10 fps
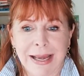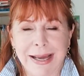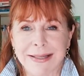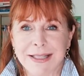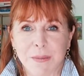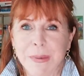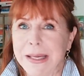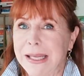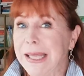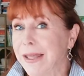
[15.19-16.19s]
Ask Me
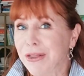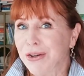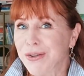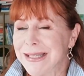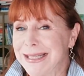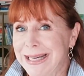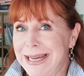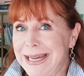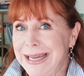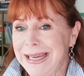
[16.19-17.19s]
Anything
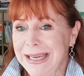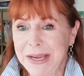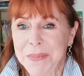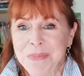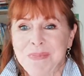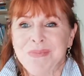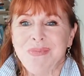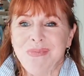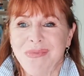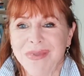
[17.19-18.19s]
Thursday.
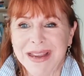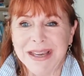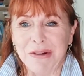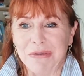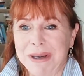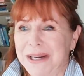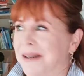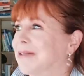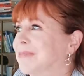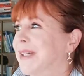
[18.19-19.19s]
Getting ready to
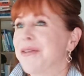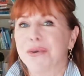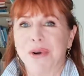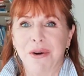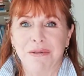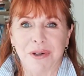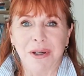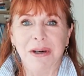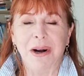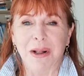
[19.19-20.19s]
hit the road for
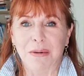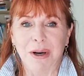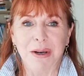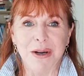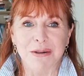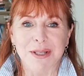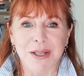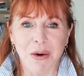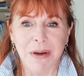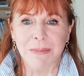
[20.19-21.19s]
Colorado,
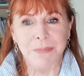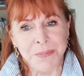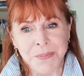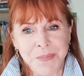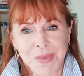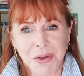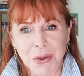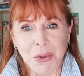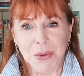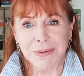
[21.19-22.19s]
so a
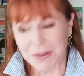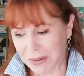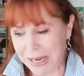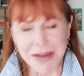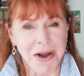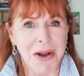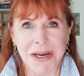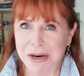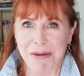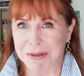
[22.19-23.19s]
little, little chaotic
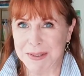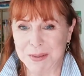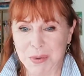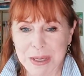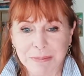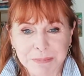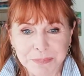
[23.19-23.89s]
here this morning.